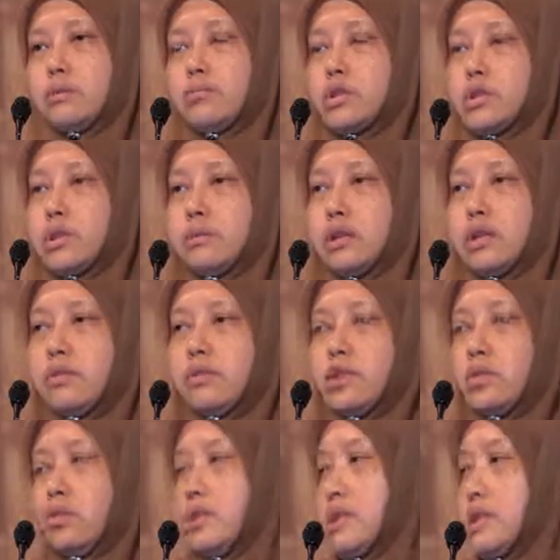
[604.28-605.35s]
Muslim
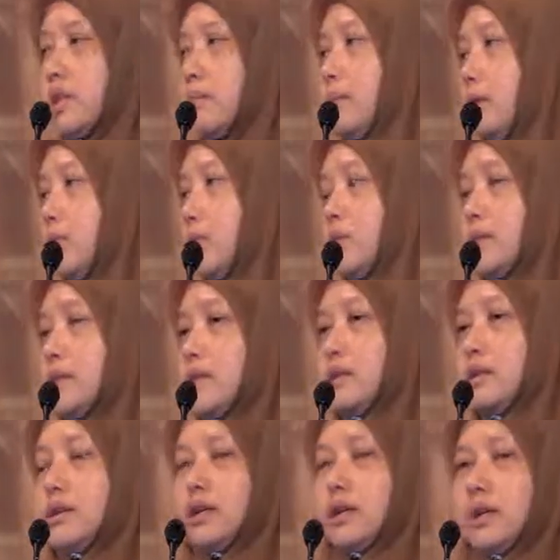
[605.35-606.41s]
individuals coming to
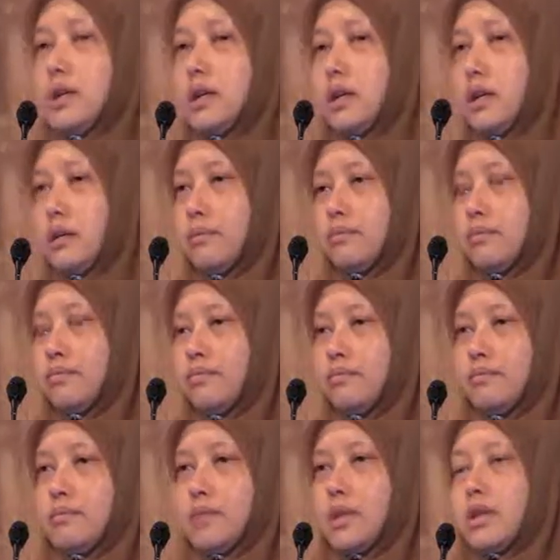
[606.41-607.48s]
us.
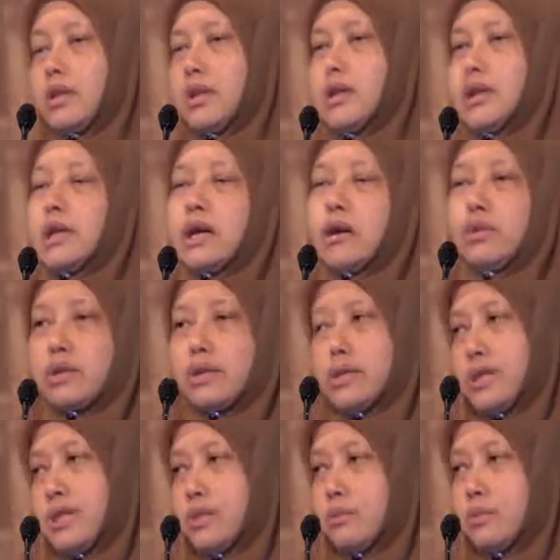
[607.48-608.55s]
In our
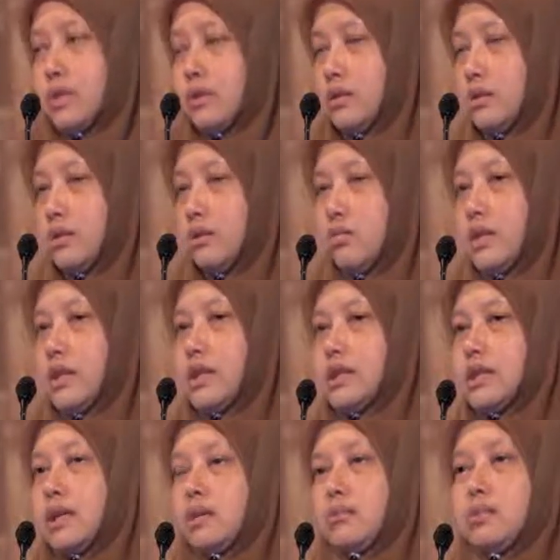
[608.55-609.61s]
assessment, we think
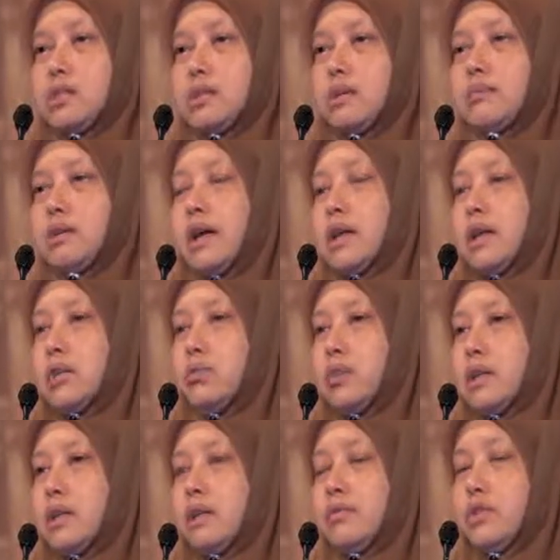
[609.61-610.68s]
that the Muslim high net
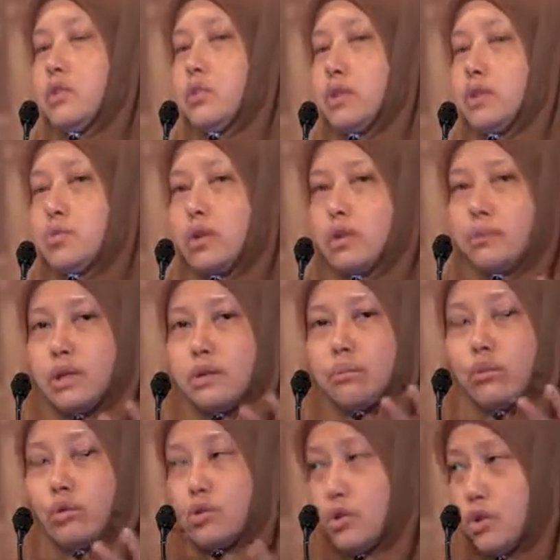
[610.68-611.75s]
worth individuals were a bit
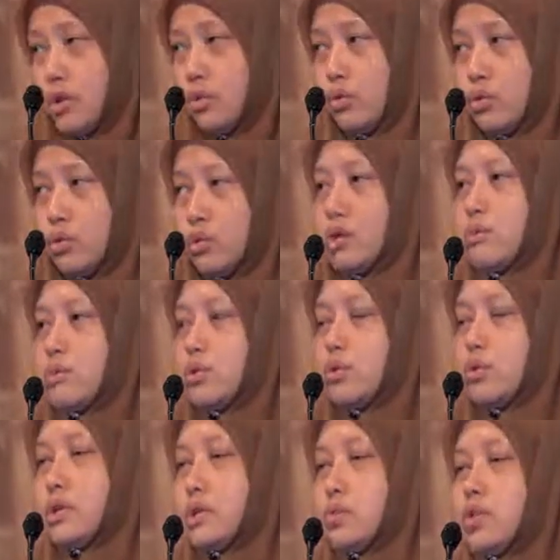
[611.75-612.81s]
more slow to come
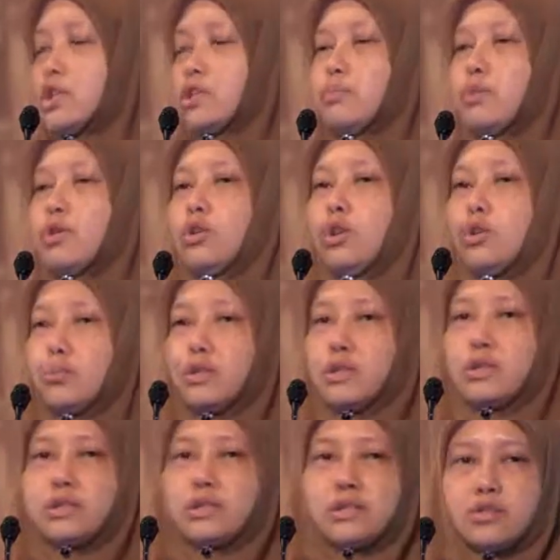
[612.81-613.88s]
to us to explore
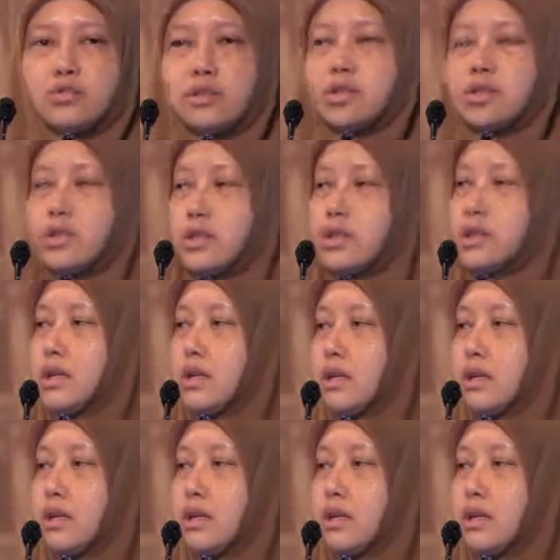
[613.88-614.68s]
options and structures.